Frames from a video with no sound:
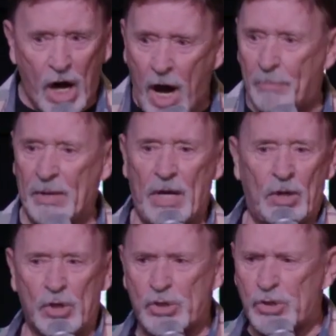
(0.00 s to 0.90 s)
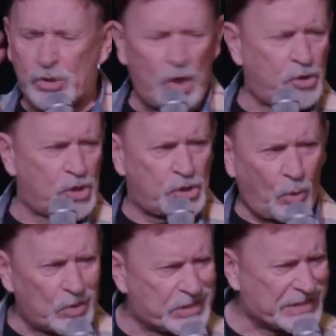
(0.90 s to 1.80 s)
up. Their church is
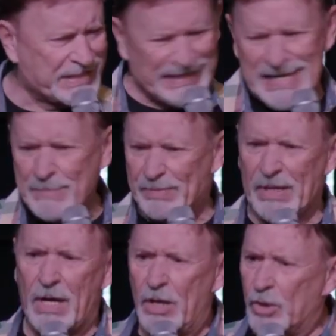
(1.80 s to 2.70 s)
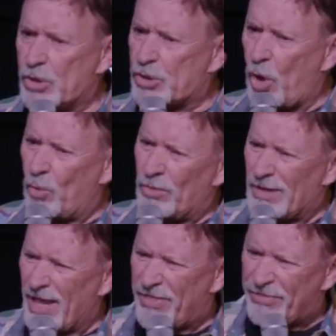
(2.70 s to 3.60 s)
so asleep. They're so
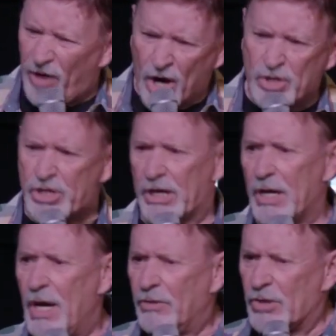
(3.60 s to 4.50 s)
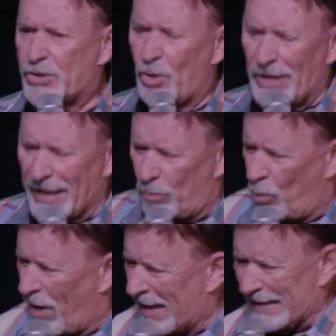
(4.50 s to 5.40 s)
lethargic. They're so like,
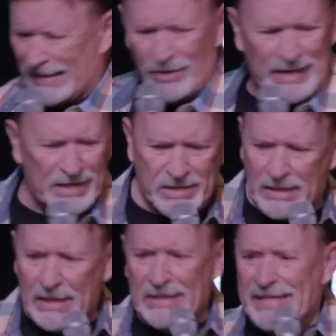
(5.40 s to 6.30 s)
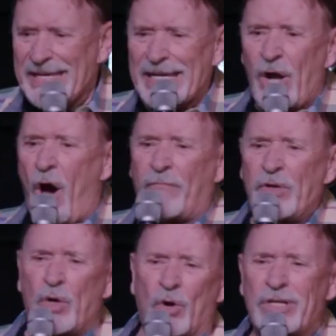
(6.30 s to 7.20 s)
what? You know, they just get off of
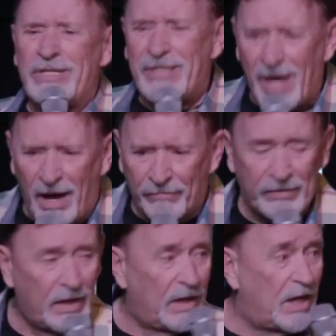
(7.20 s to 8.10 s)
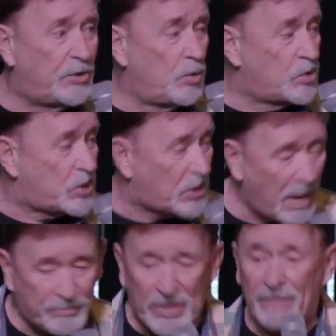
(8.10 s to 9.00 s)
your duff and do
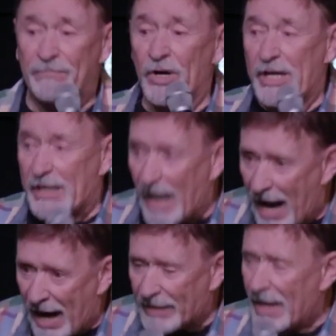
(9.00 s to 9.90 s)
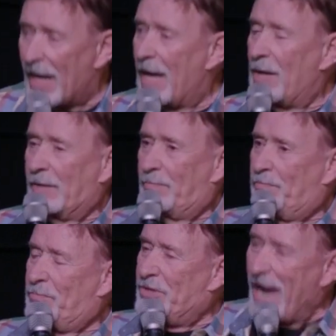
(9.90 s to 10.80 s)
something for God.
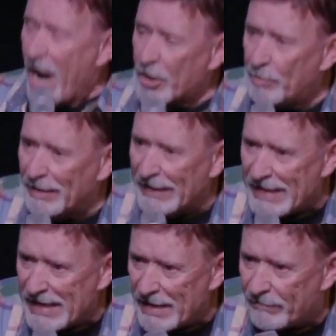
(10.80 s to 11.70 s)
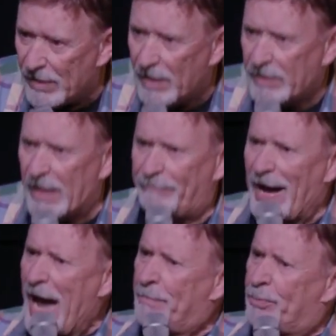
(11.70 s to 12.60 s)
Dare to believe that if
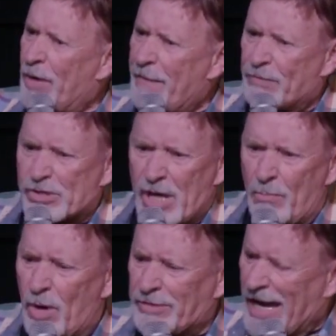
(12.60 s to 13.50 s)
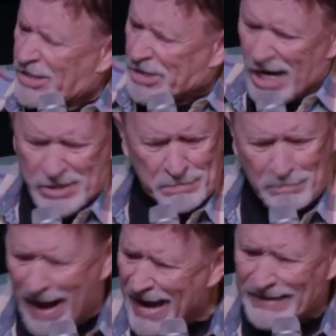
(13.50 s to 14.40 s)
I pray for someone, they just
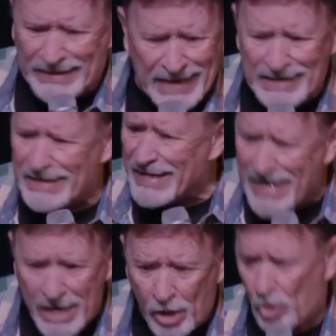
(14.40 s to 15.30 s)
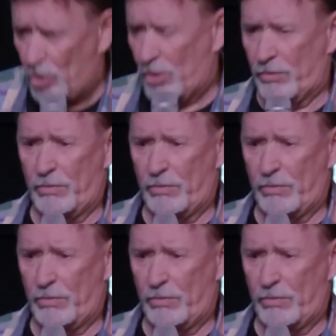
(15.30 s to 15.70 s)
might get healed.